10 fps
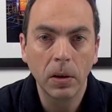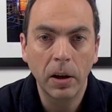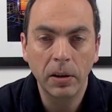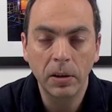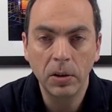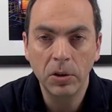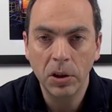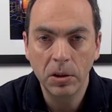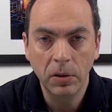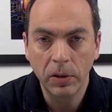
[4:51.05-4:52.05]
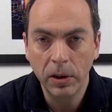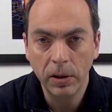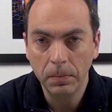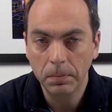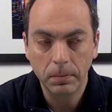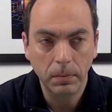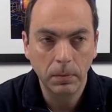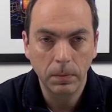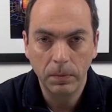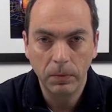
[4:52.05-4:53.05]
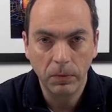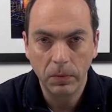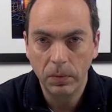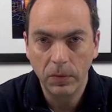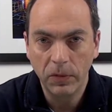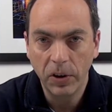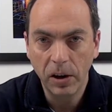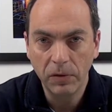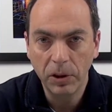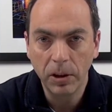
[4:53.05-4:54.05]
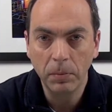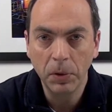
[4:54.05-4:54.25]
I need just really 5-10